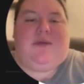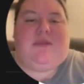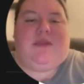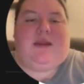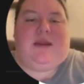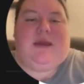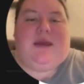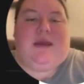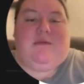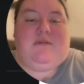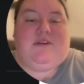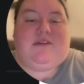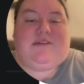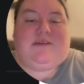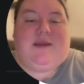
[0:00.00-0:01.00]
And then at every
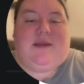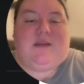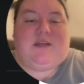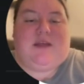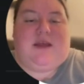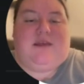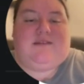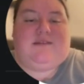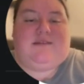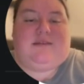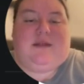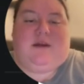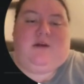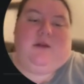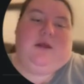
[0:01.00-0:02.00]
stage,
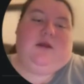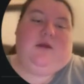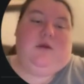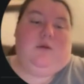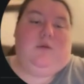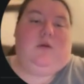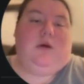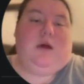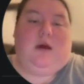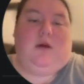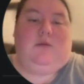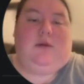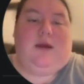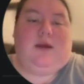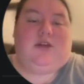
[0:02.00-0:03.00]
they're like, oh, well, how do
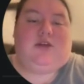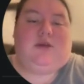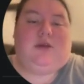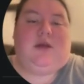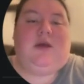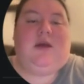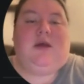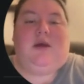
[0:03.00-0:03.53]
we actually